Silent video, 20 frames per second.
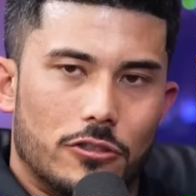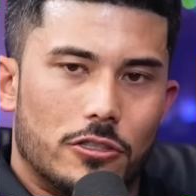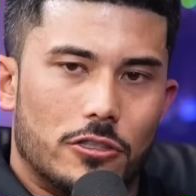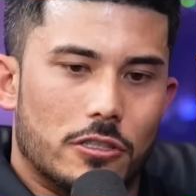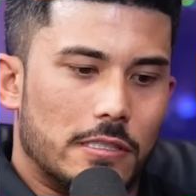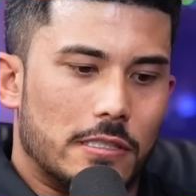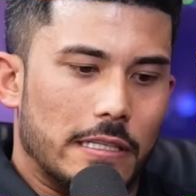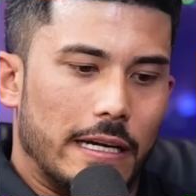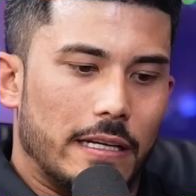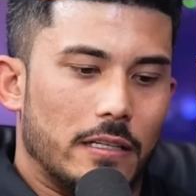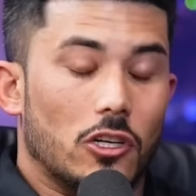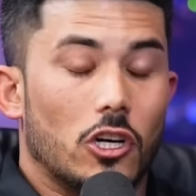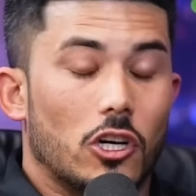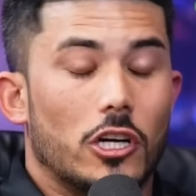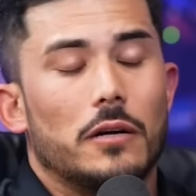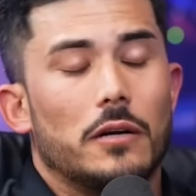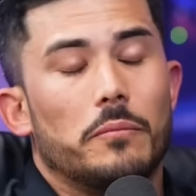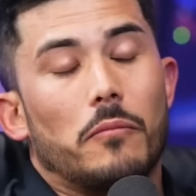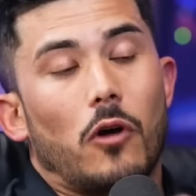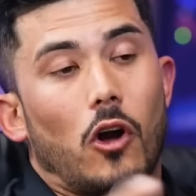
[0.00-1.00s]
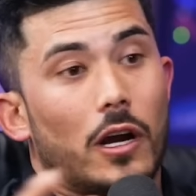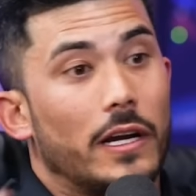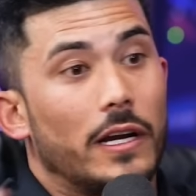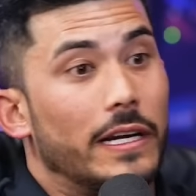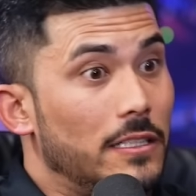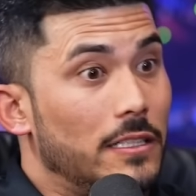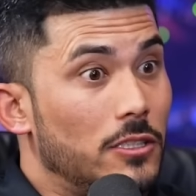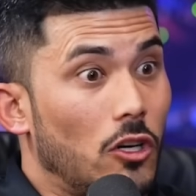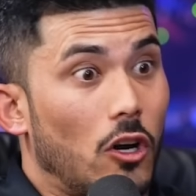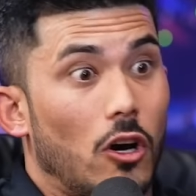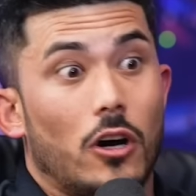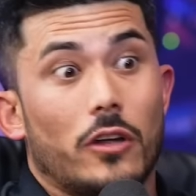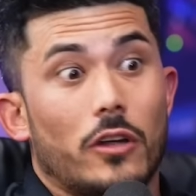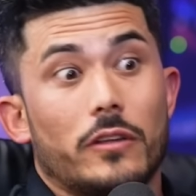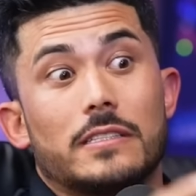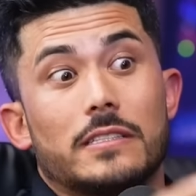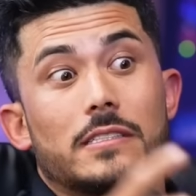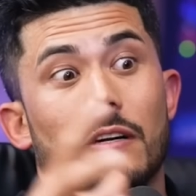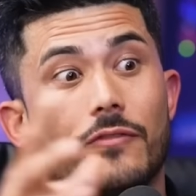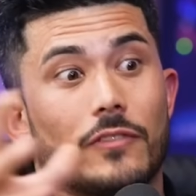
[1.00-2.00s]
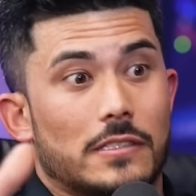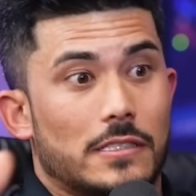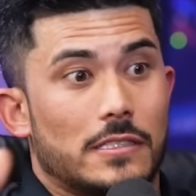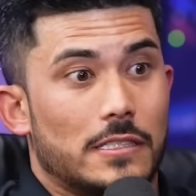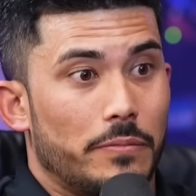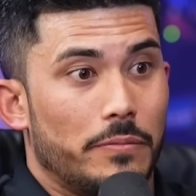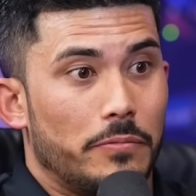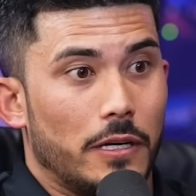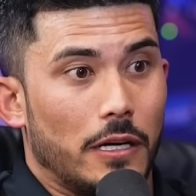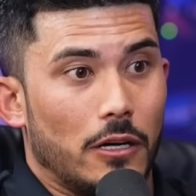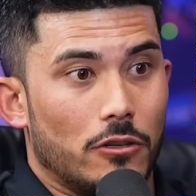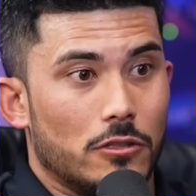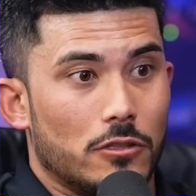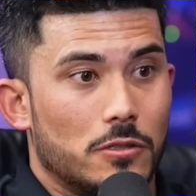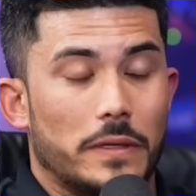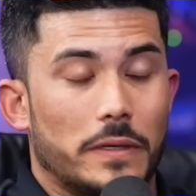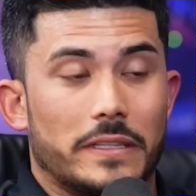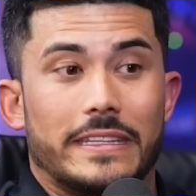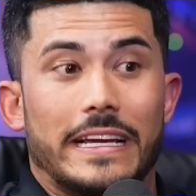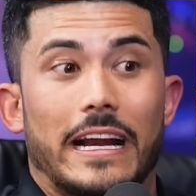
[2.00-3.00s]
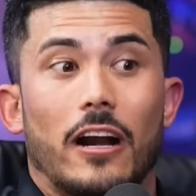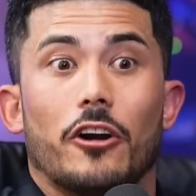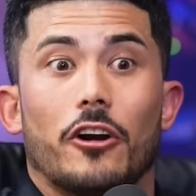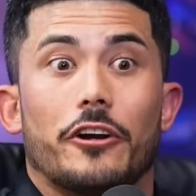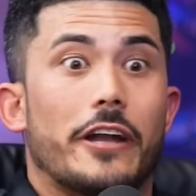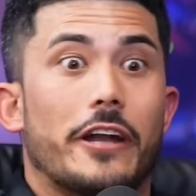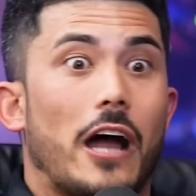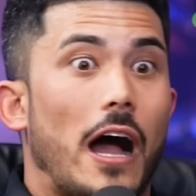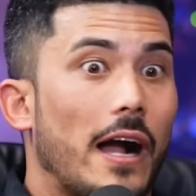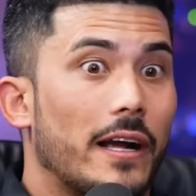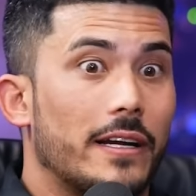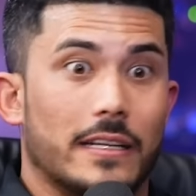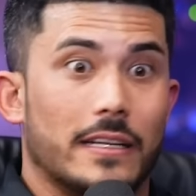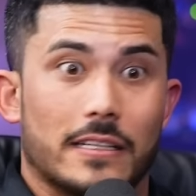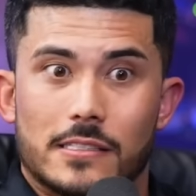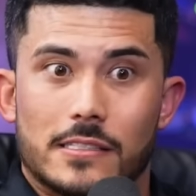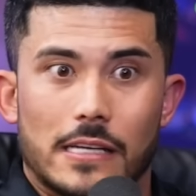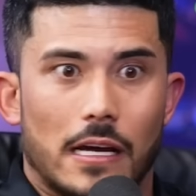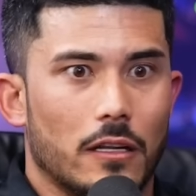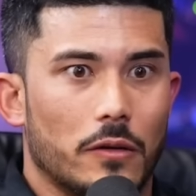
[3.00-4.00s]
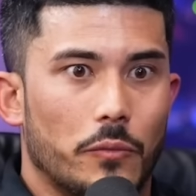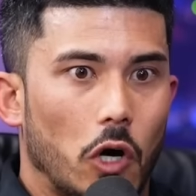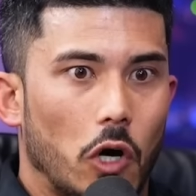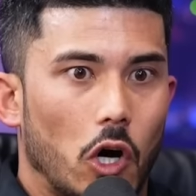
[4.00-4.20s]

you just said, they're going to market to all these different zip codes, but they're not going to sell them